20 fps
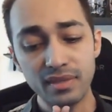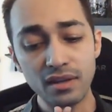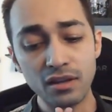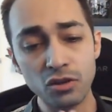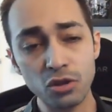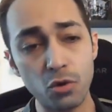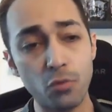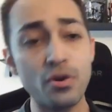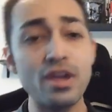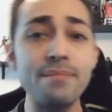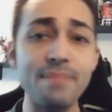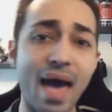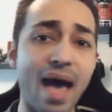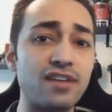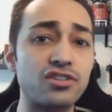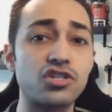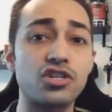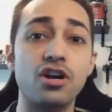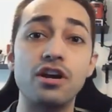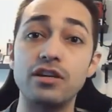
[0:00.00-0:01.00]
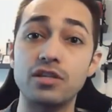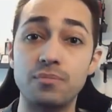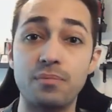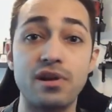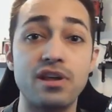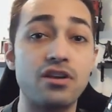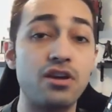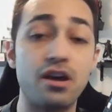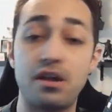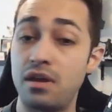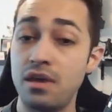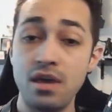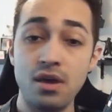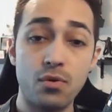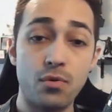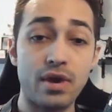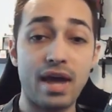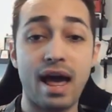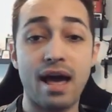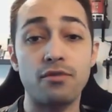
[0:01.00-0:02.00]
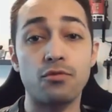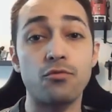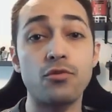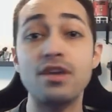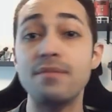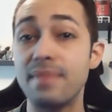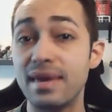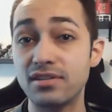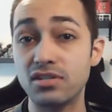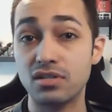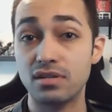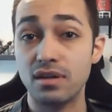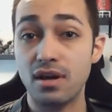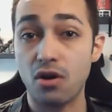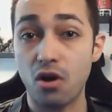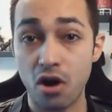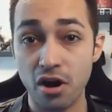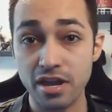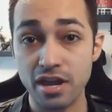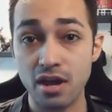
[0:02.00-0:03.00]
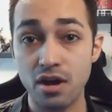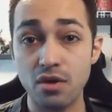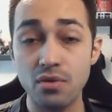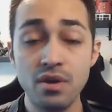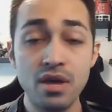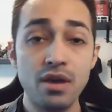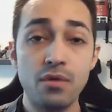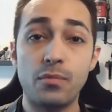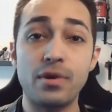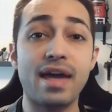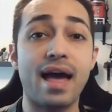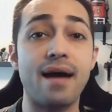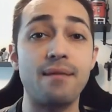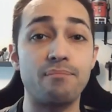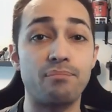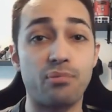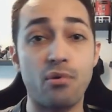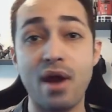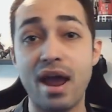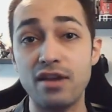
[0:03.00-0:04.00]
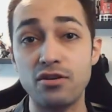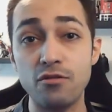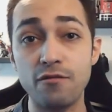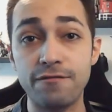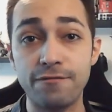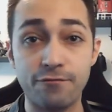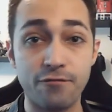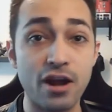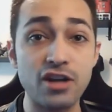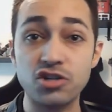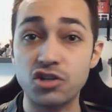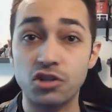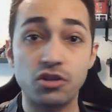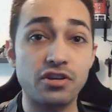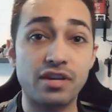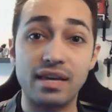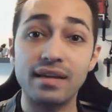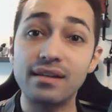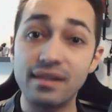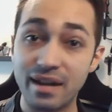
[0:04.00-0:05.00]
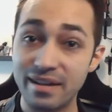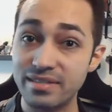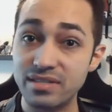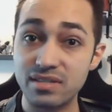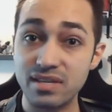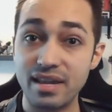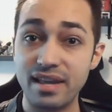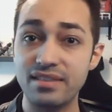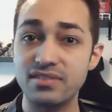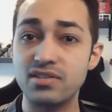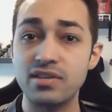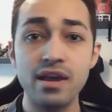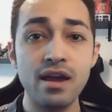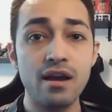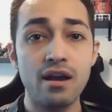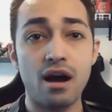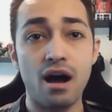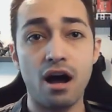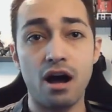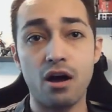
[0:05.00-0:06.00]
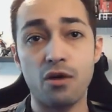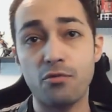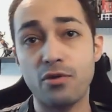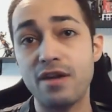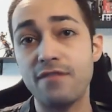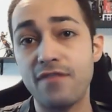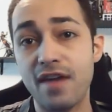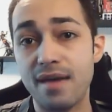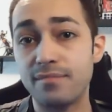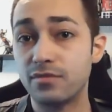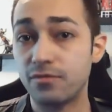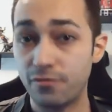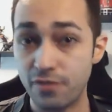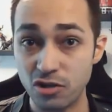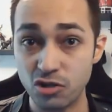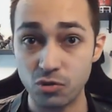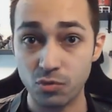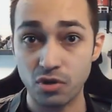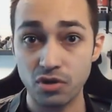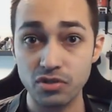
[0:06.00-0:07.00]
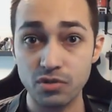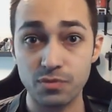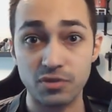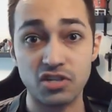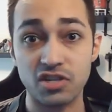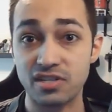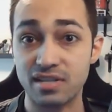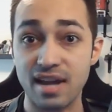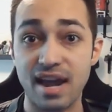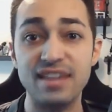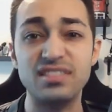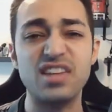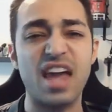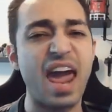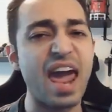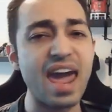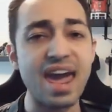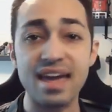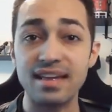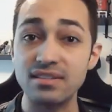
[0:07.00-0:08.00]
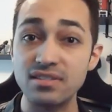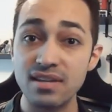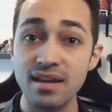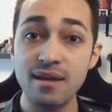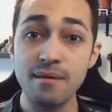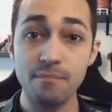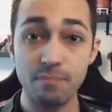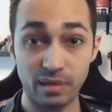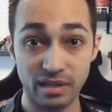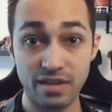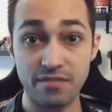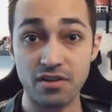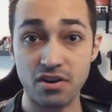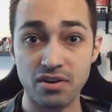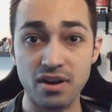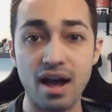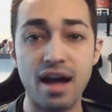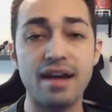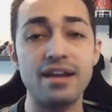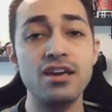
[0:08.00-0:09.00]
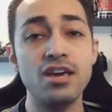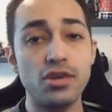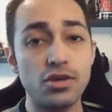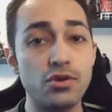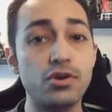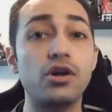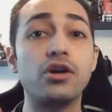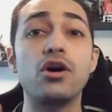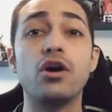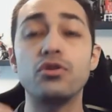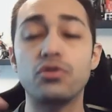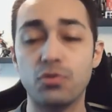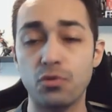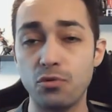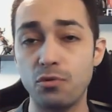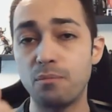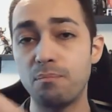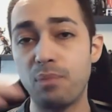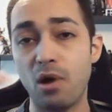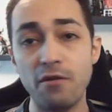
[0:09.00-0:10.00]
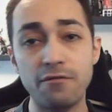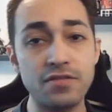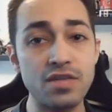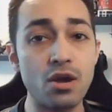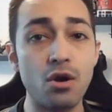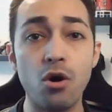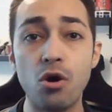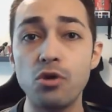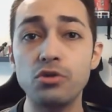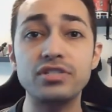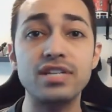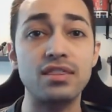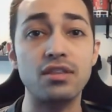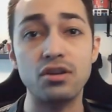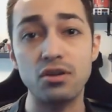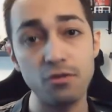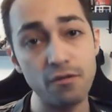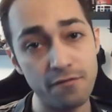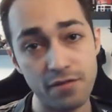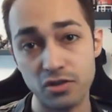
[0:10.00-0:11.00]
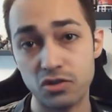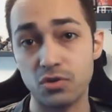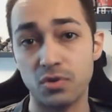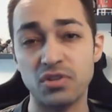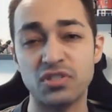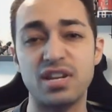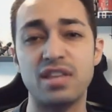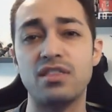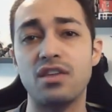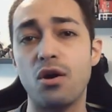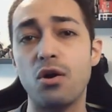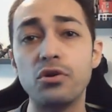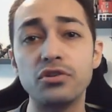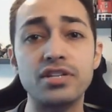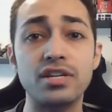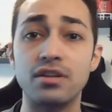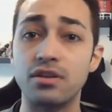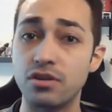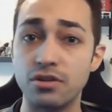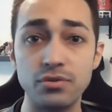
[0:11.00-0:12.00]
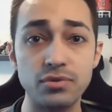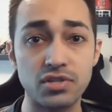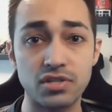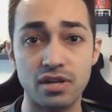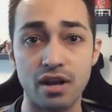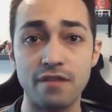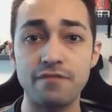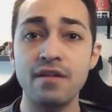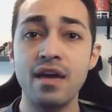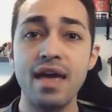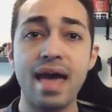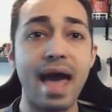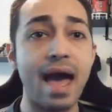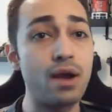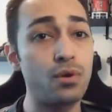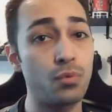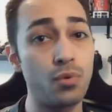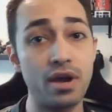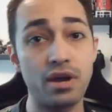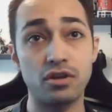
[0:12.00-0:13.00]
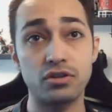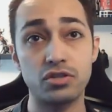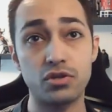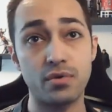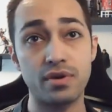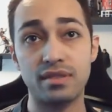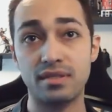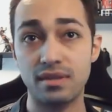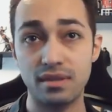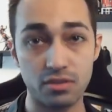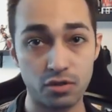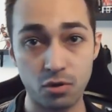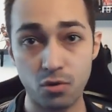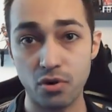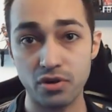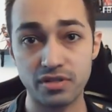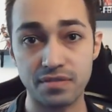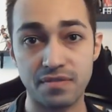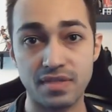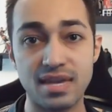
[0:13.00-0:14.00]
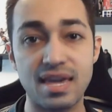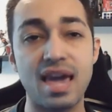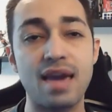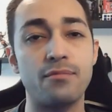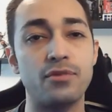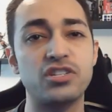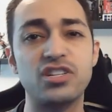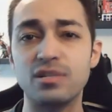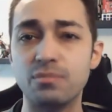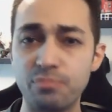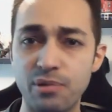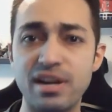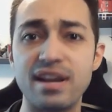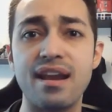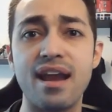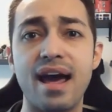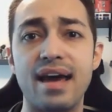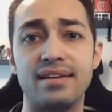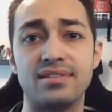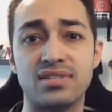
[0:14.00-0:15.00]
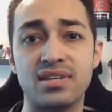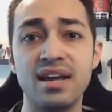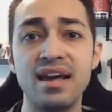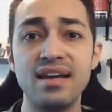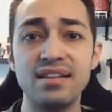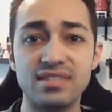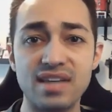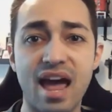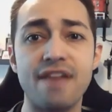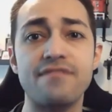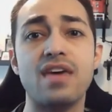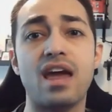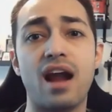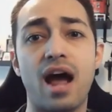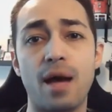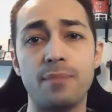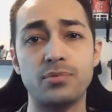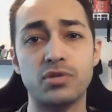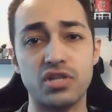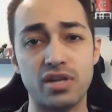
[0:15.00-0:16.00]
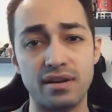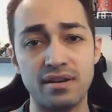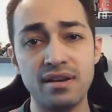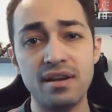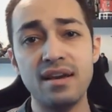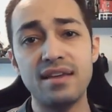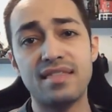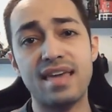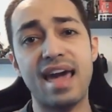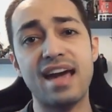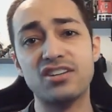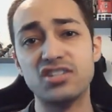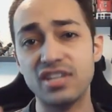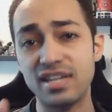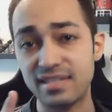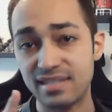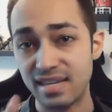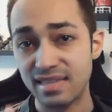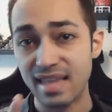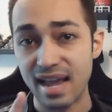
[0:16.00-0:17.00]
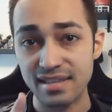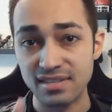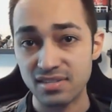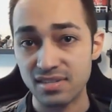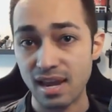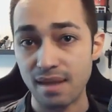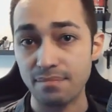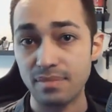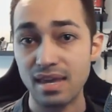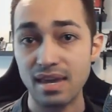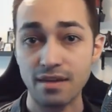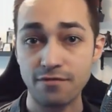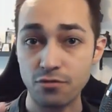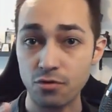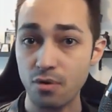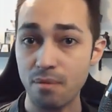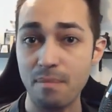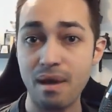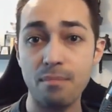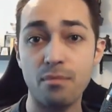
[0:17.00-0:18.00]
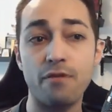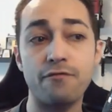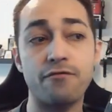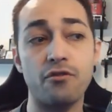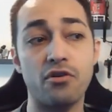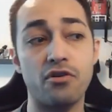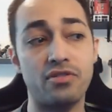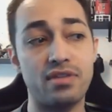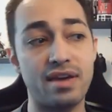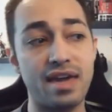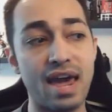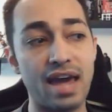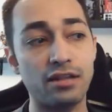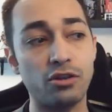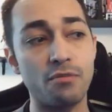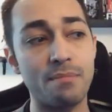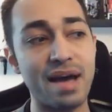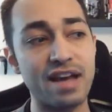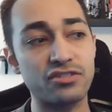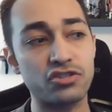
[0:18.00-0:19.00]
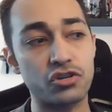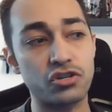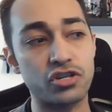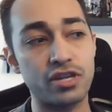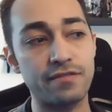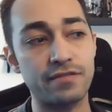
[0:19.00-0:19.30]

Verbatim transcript: the remaster is pretty good. We got remixed audio. We got brand new, fresh-looking cutscenes, uh, revamped visuals, which is nice. And believe it or not, you could go through both the old and the new visuals and the old and the new stuff at will during the course of the game, which is pretty nice to have that option. They actually did that same thing, if you remember, for the Halo Master Chief